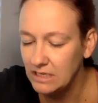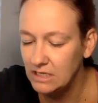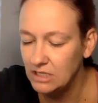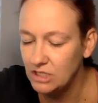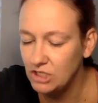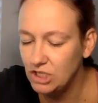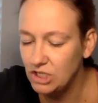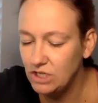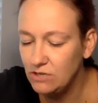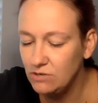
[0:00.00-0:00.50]

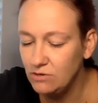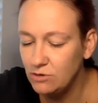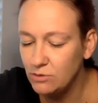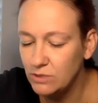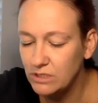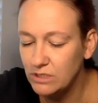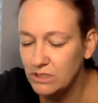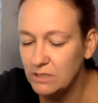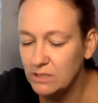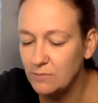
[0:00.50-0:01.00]
She knew there
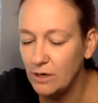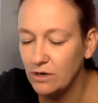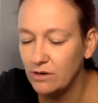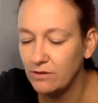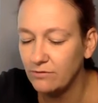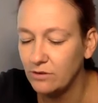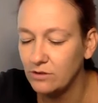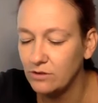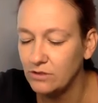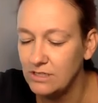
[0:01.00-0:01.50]
was a spark
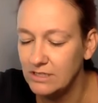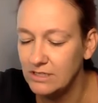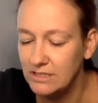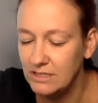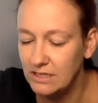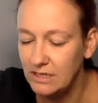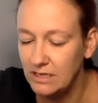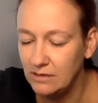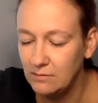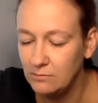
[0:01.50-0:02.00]
of goodness
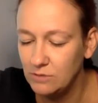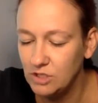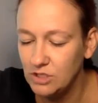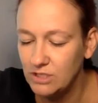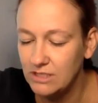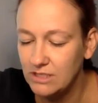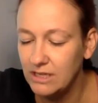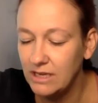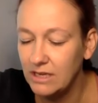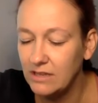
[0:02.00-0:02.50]
in him,
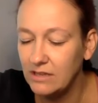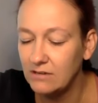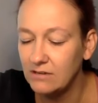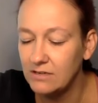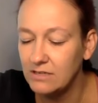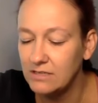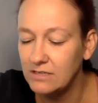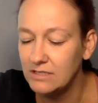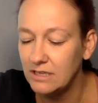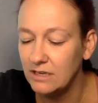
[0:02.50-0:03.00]
just like there
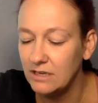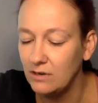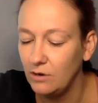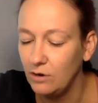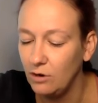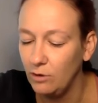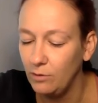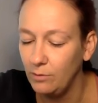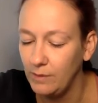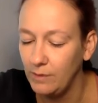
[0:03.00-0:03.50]
is in
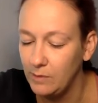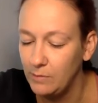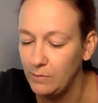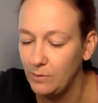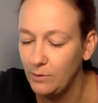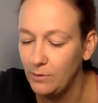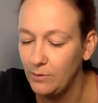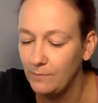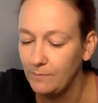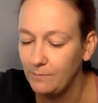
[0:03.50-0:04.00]
all
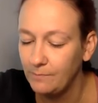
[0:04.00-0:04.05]
people.